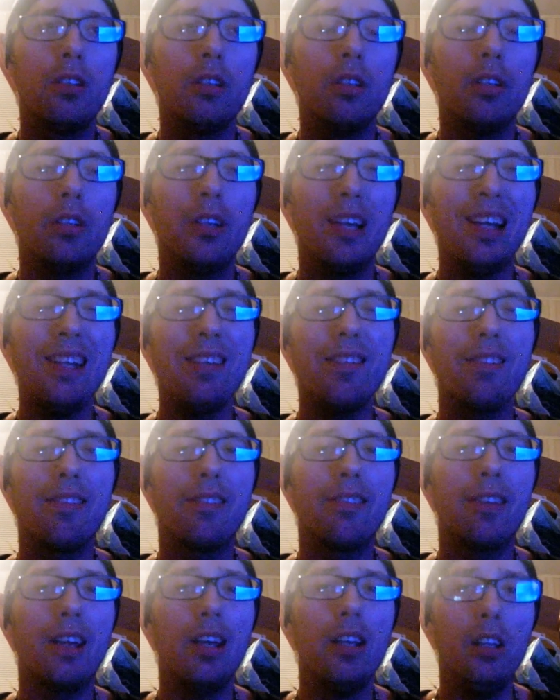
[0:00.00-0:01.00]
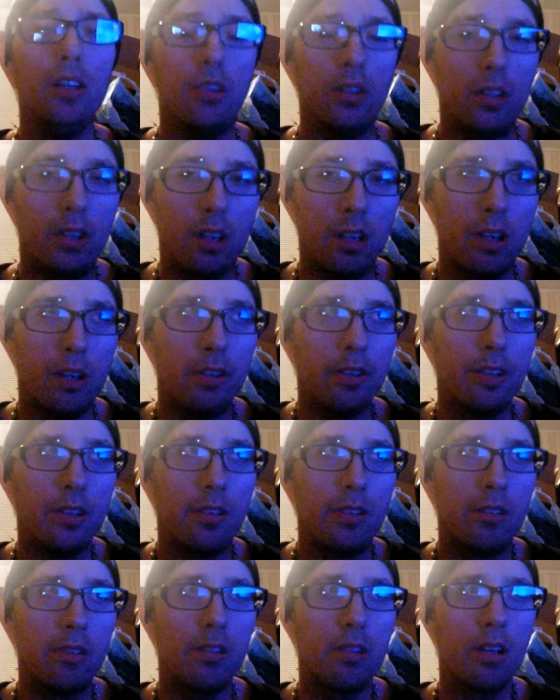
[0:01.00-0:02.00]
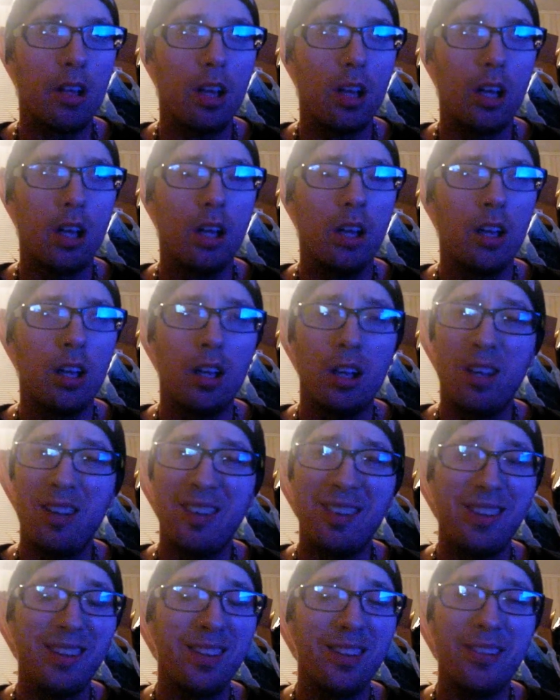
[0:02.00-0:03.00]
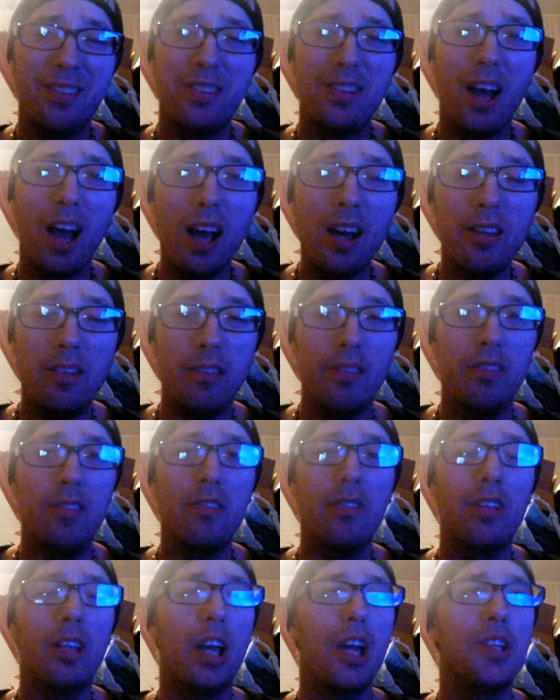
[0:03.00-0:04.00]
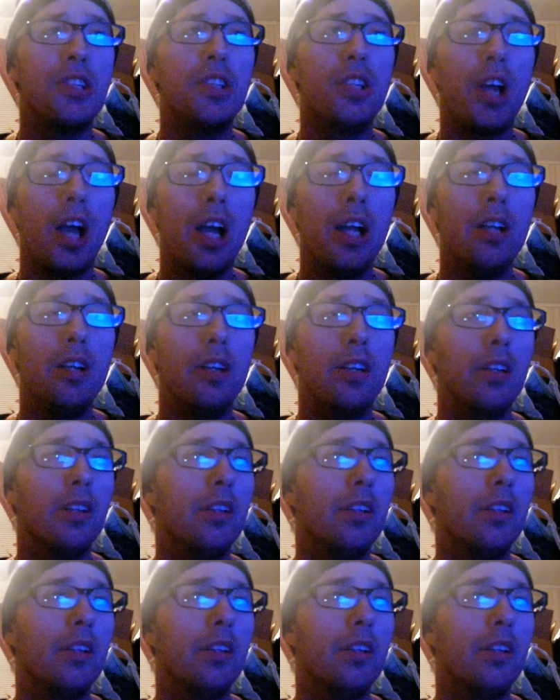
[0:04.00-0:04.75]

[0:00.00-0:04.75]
that's the same, you know. It's tons. You got China.